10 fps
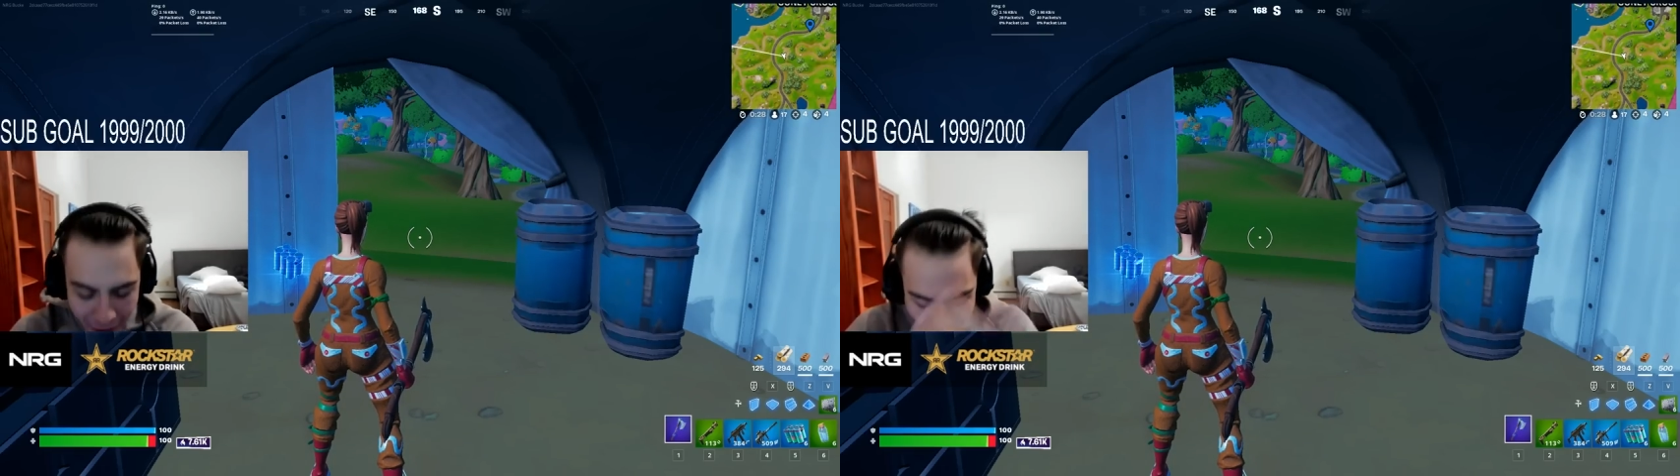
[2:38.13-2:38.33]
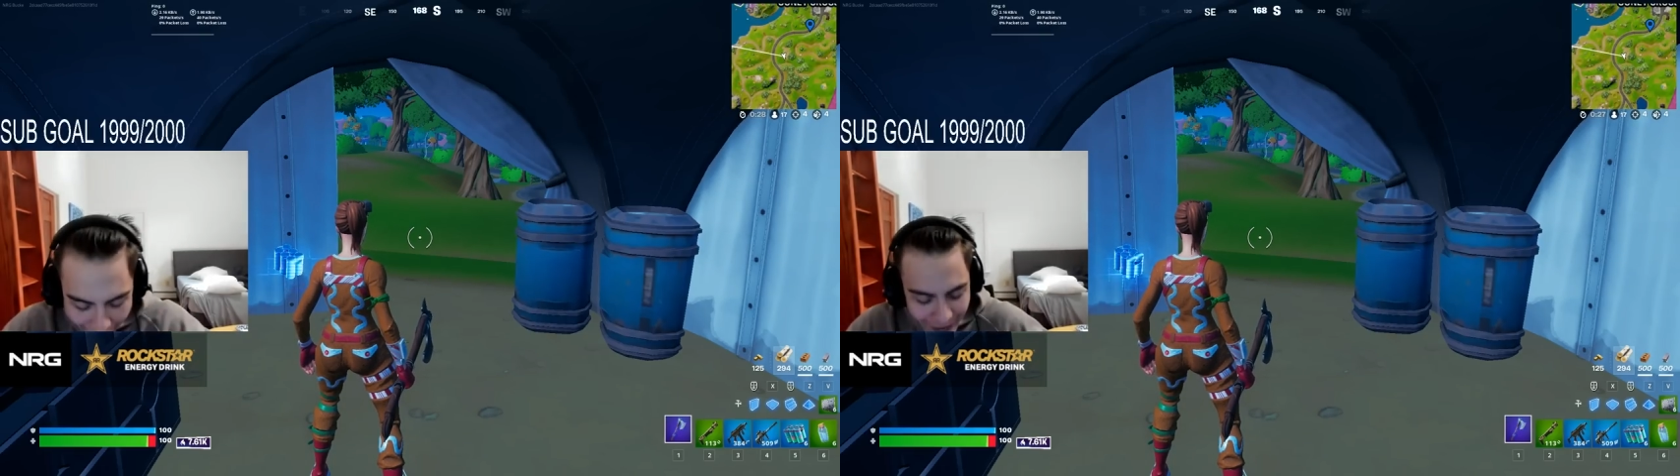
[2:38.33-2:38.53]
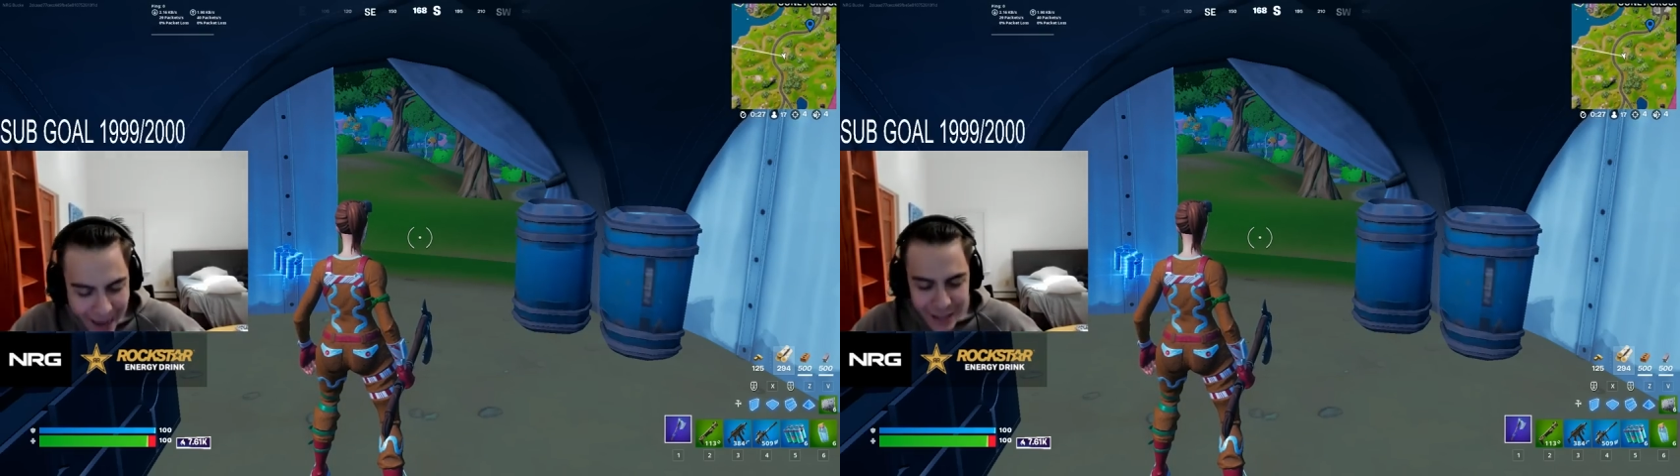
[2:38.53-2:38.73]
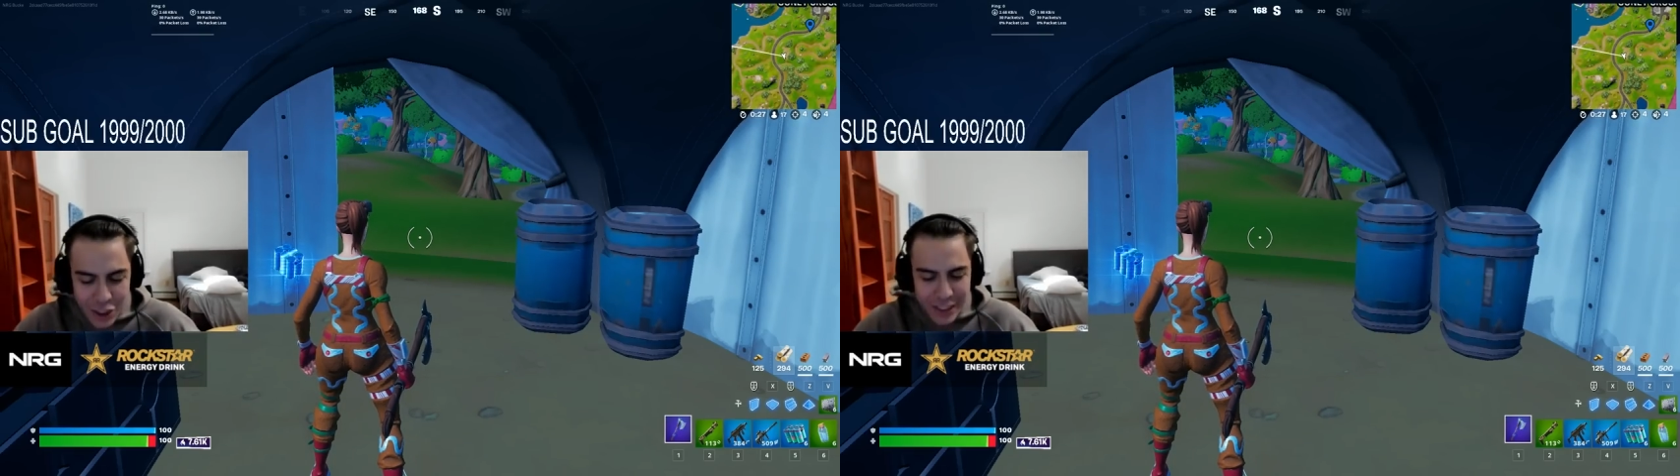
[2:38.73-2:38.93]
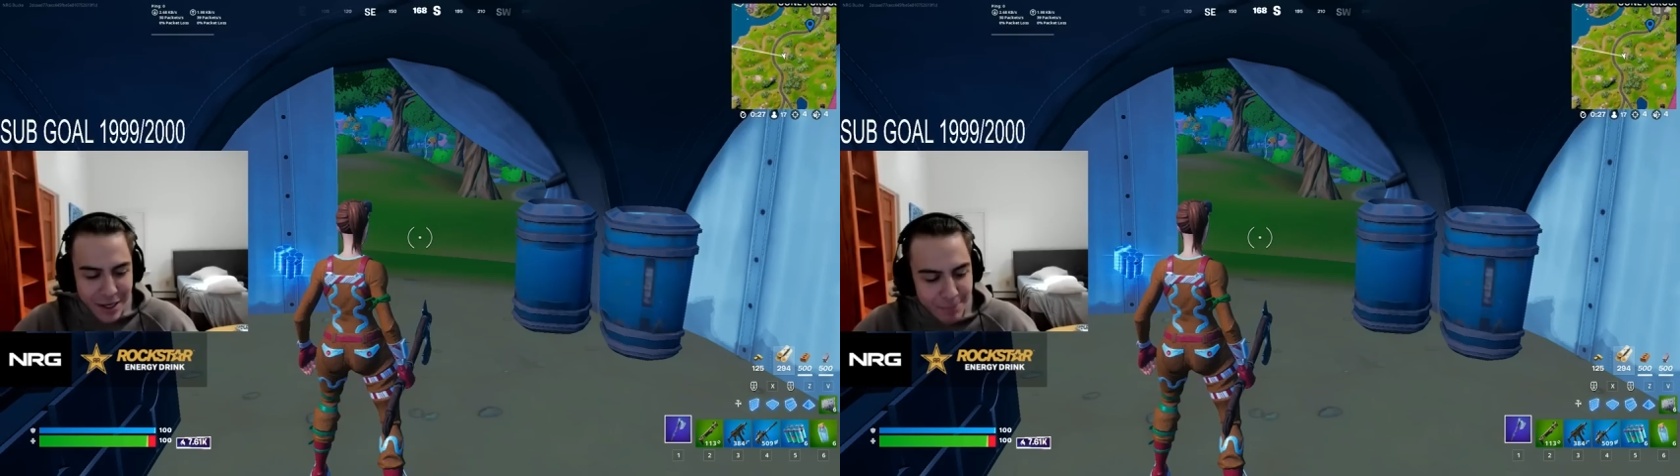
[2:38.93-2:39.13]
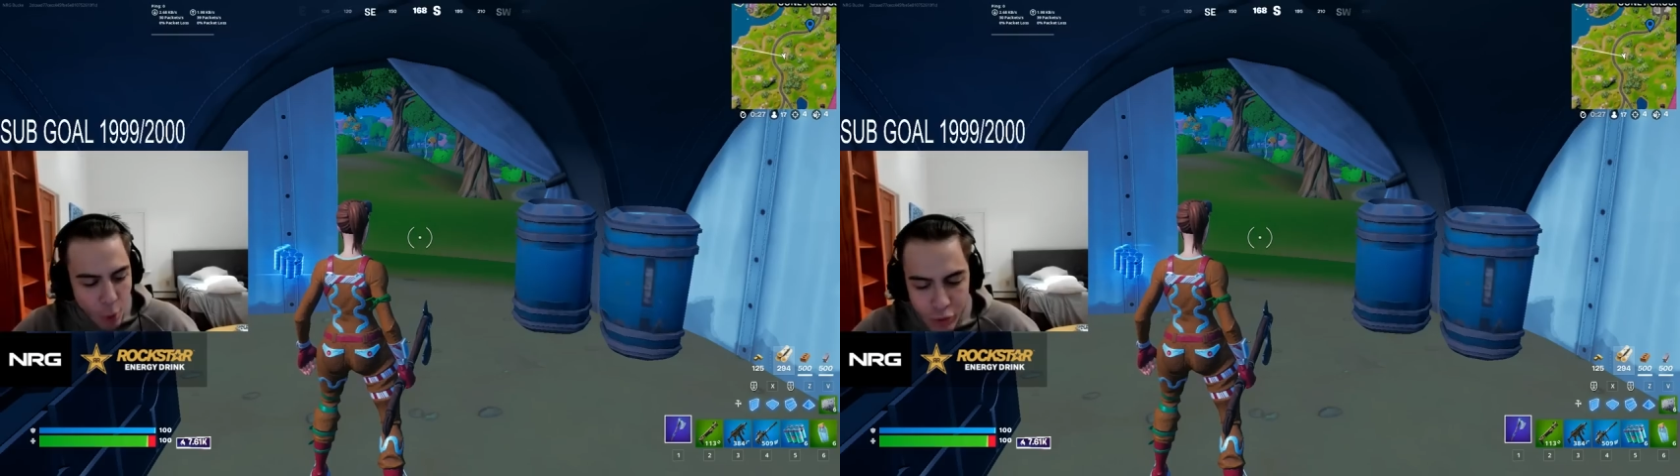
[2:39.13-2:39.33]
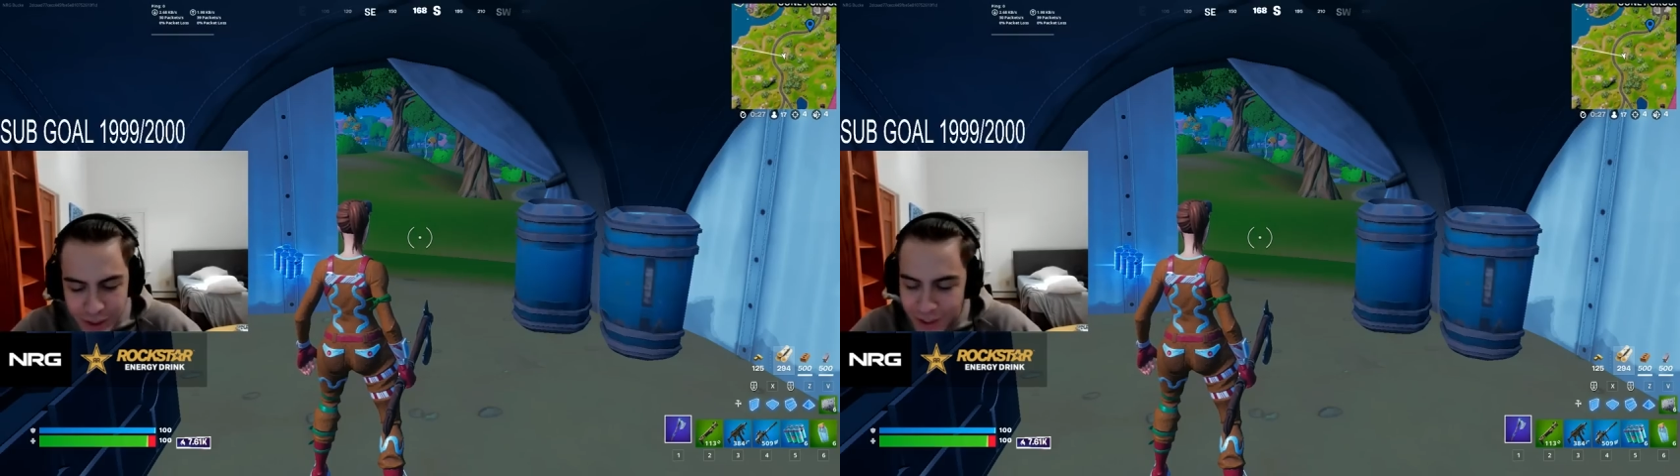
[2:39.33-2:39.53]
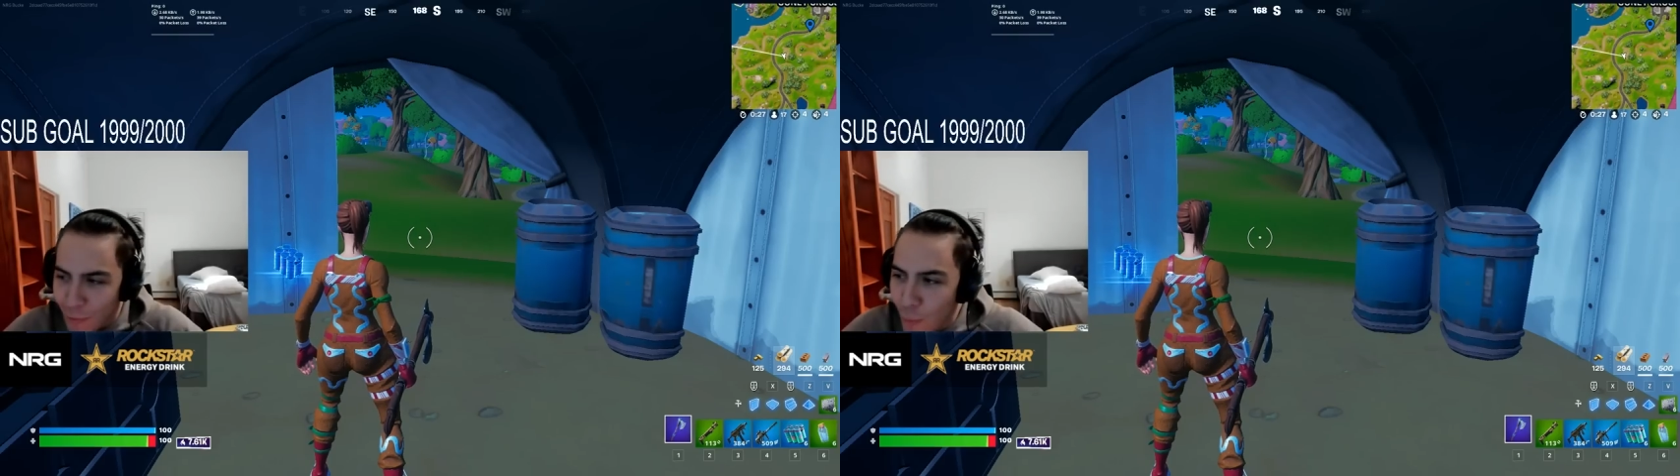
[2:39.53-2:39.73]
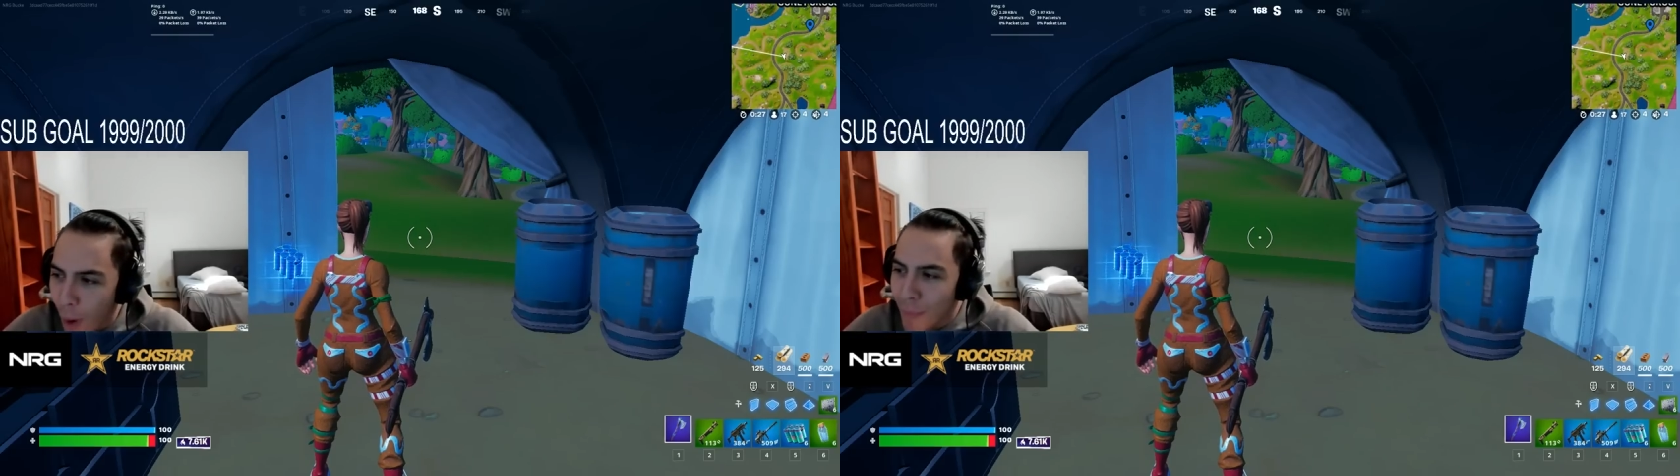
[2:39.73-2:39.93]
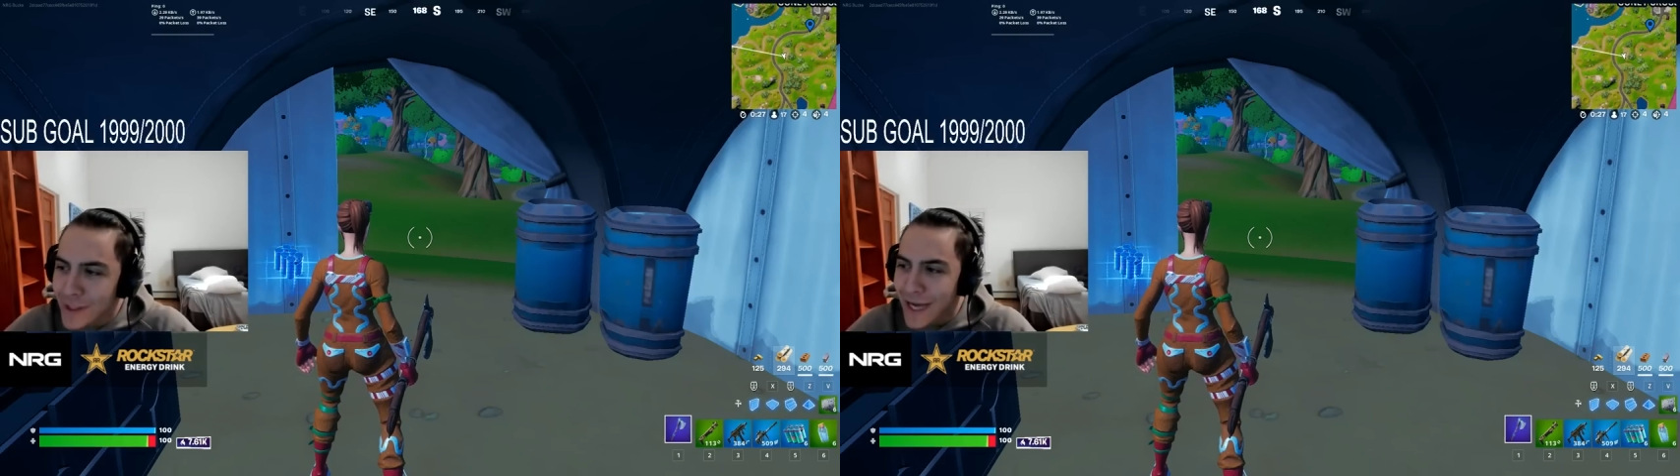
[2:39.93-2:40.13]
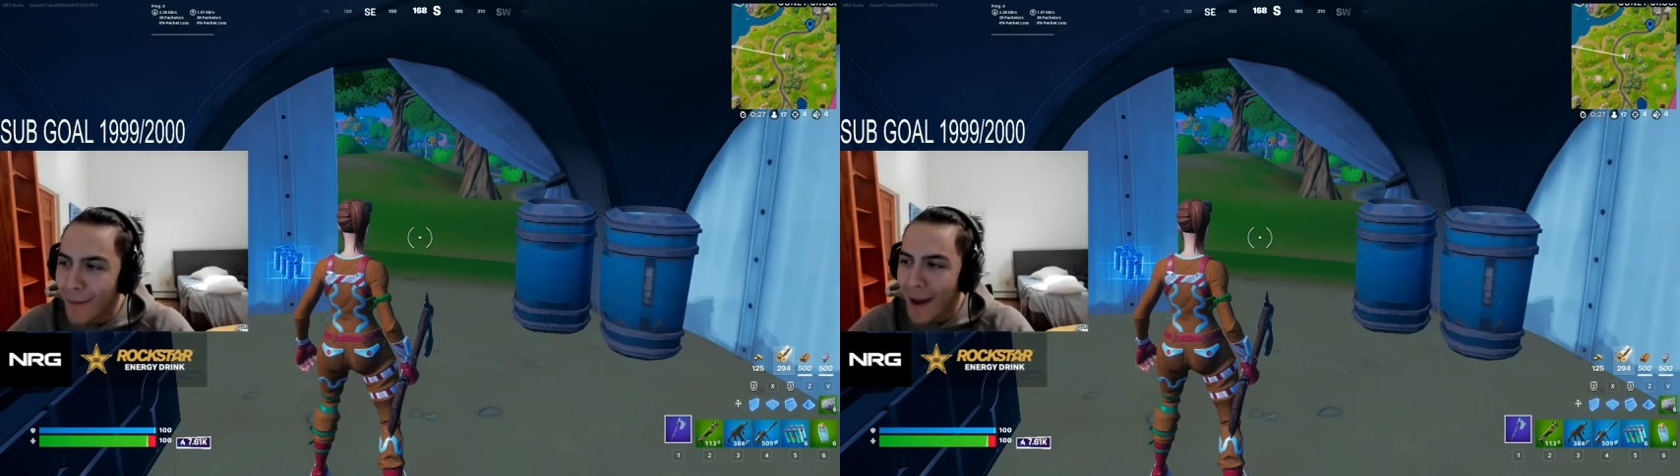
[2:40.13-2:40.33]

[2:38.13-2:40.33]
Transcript: I actually need to pull this up one more time.